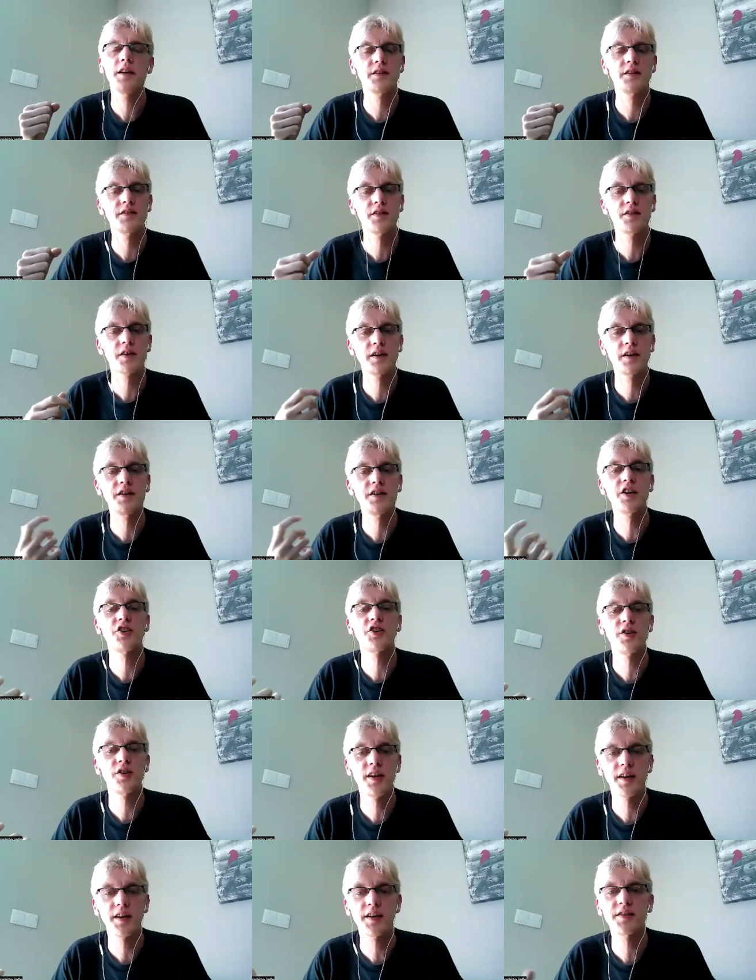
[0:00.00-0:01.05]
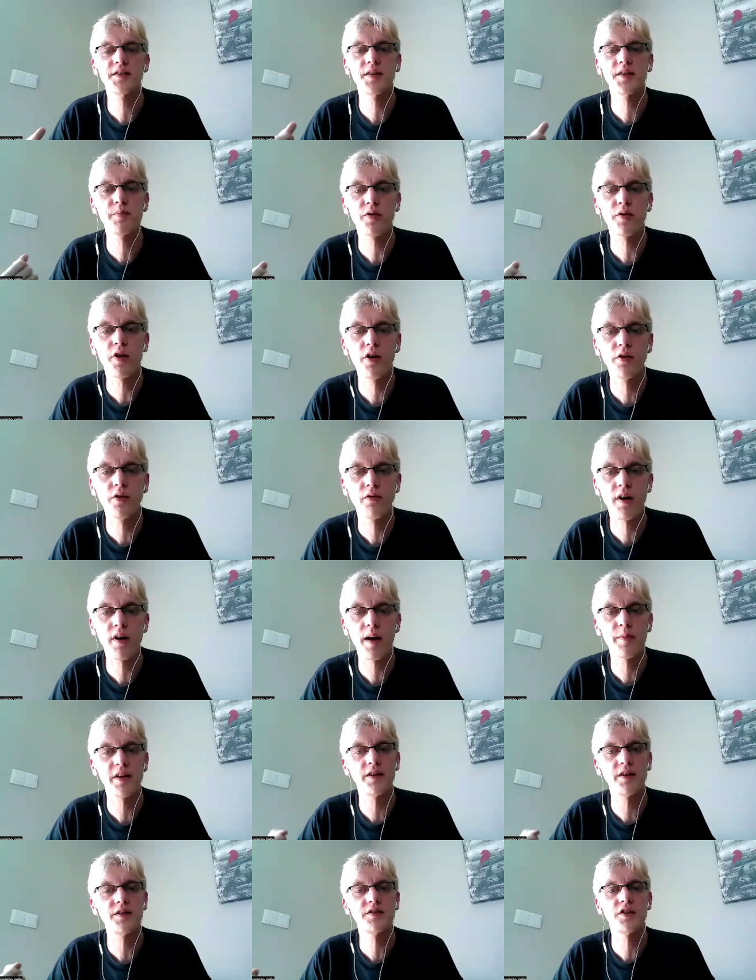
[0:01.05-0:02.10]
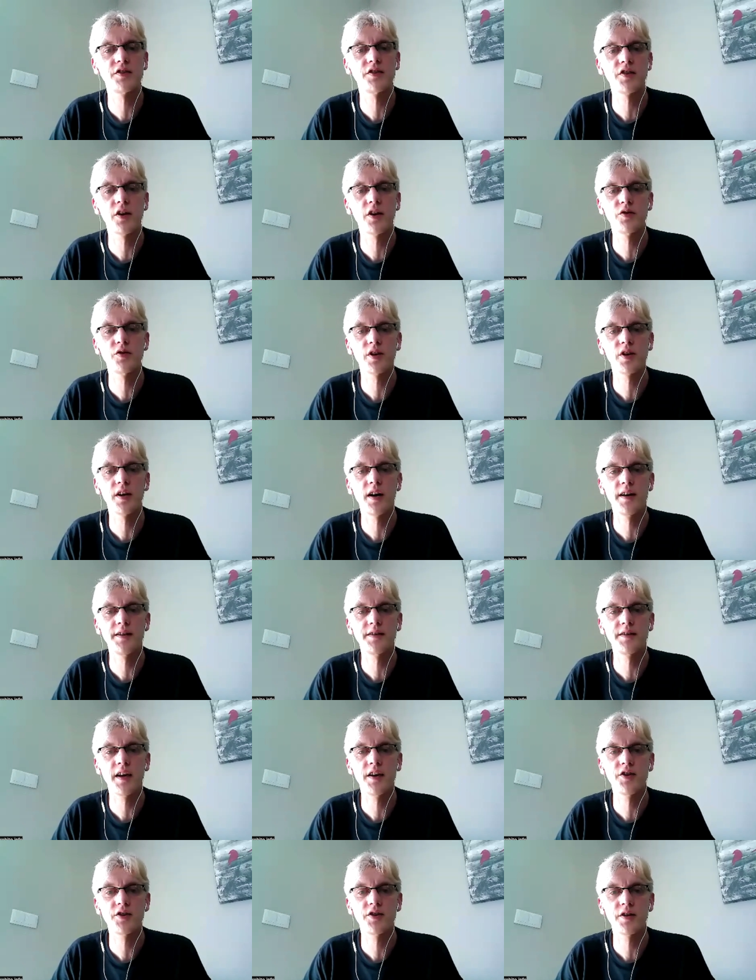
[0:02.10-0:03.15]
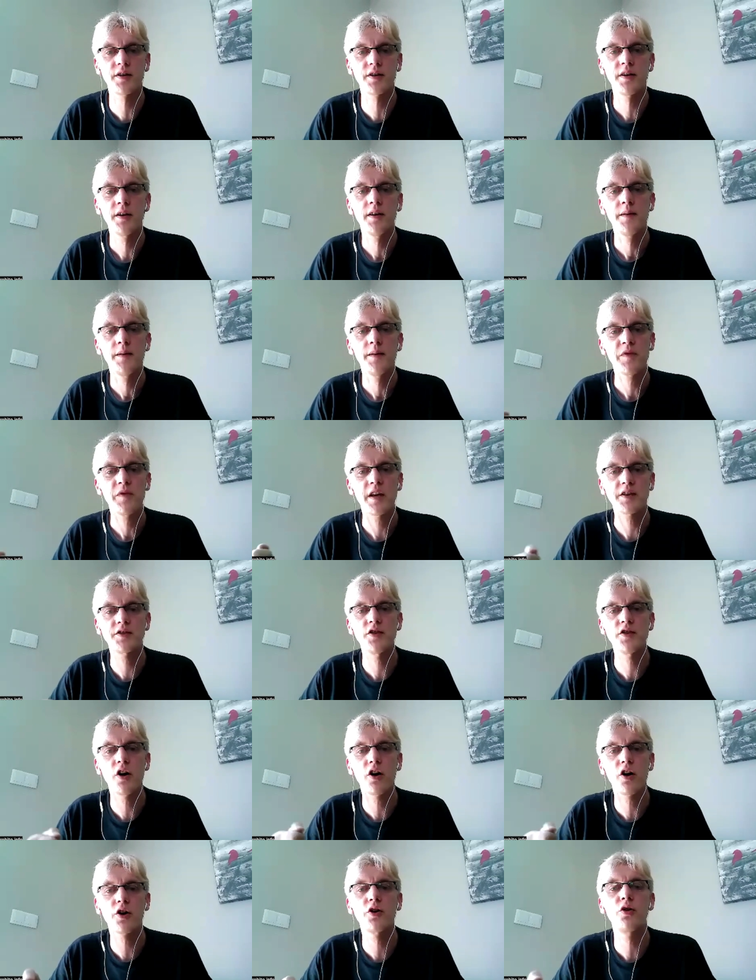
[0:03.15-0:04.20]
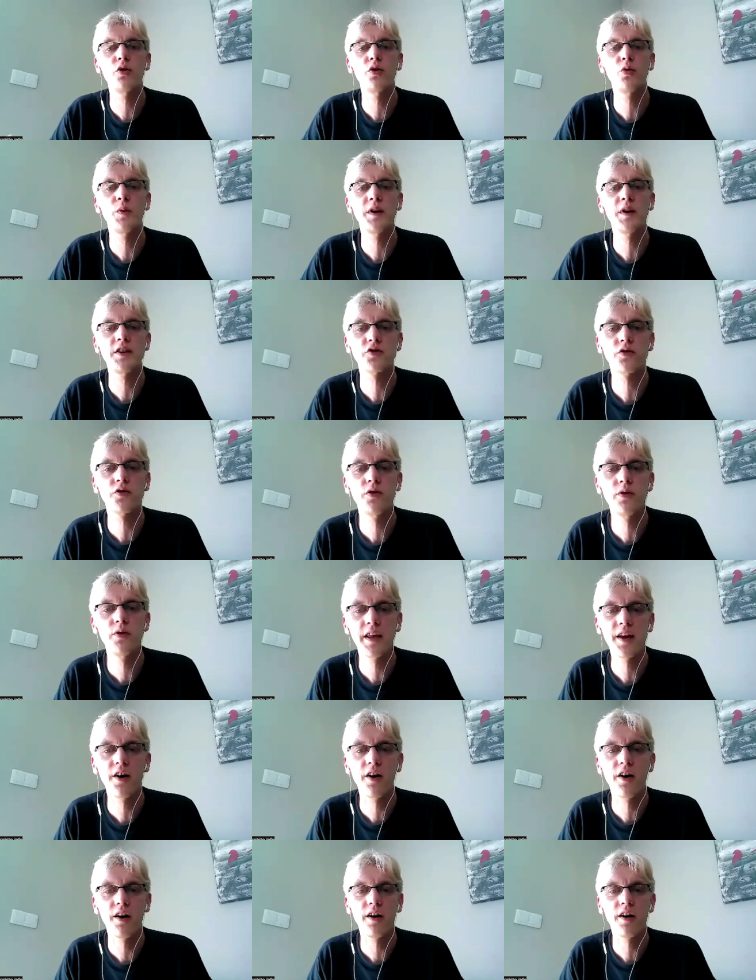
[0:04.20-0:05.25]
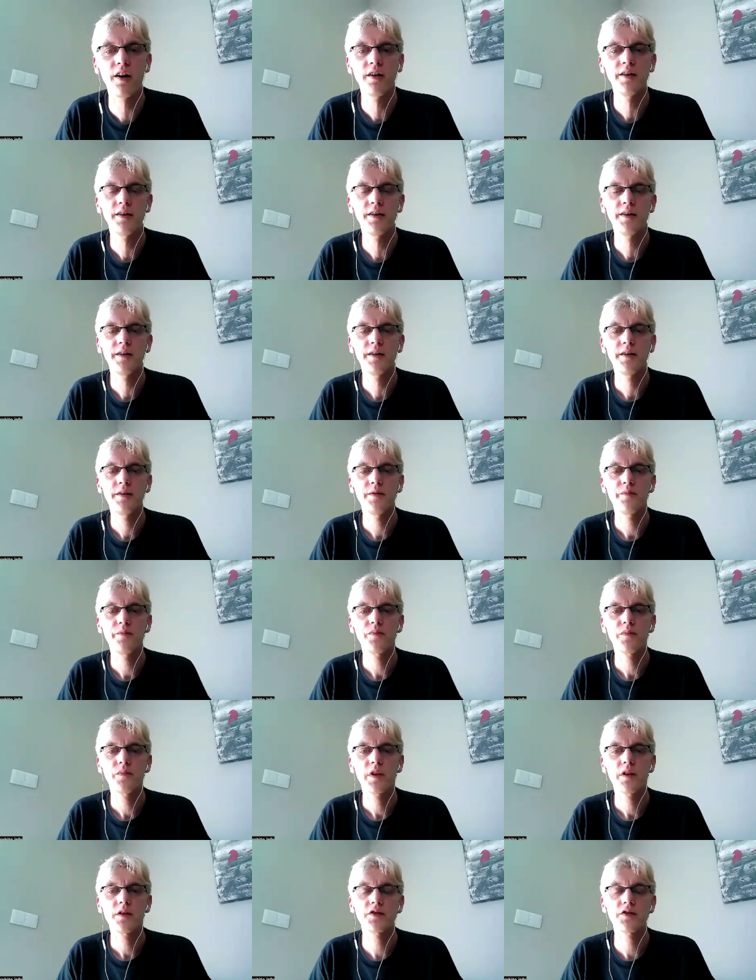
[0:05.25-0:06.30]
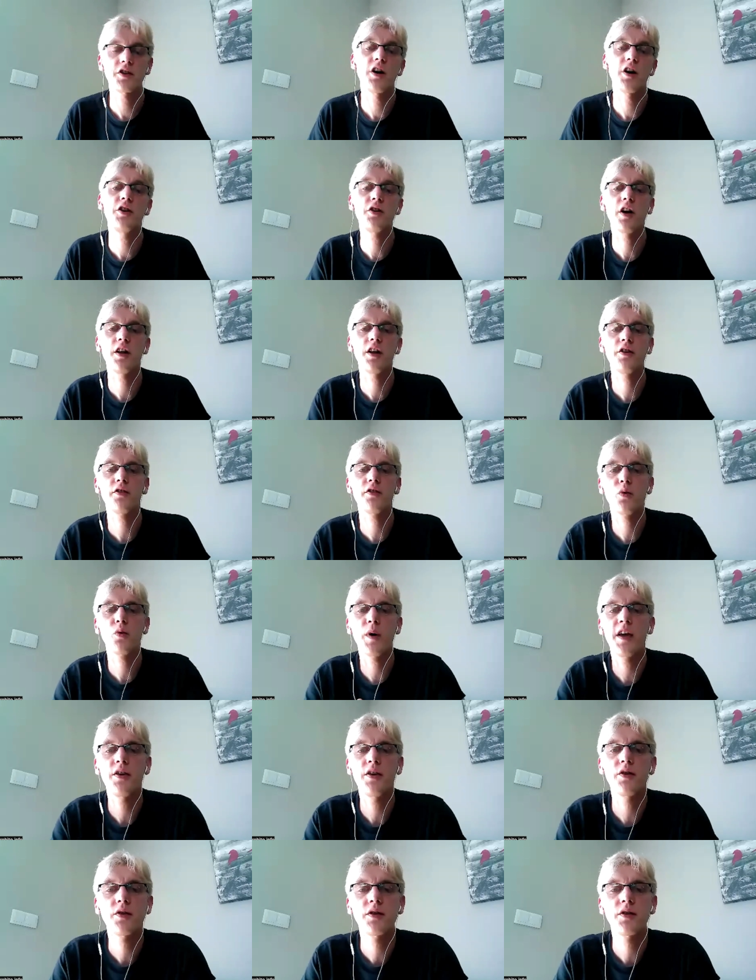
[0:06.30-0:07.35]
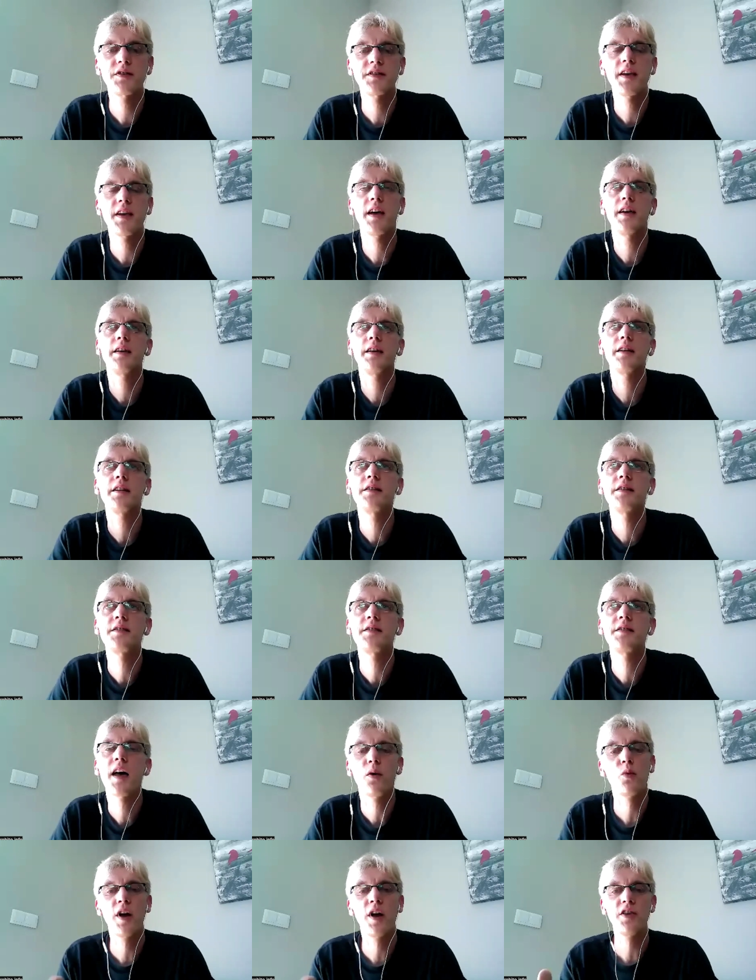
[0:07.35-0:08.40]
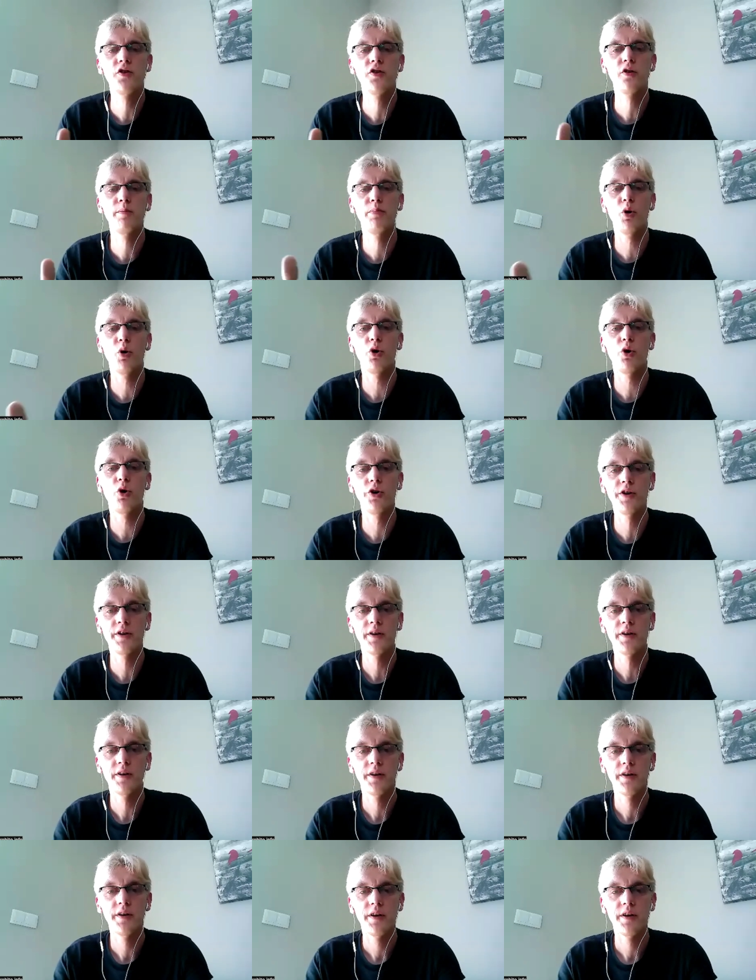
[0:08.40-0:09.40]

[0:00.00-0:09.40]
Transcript: it's the conditioning, it's the programming, it's the socialization. It's not who we truly are. So another way you could say it is that when you're born,